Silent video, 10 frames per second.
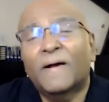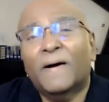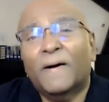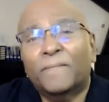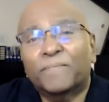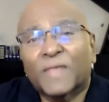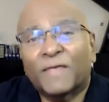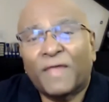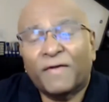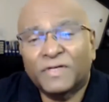
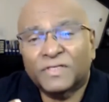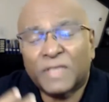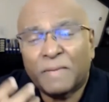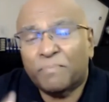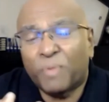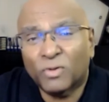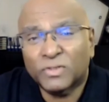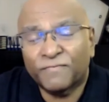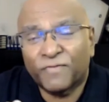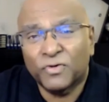There is
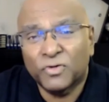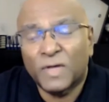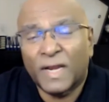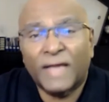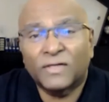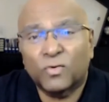important for you and I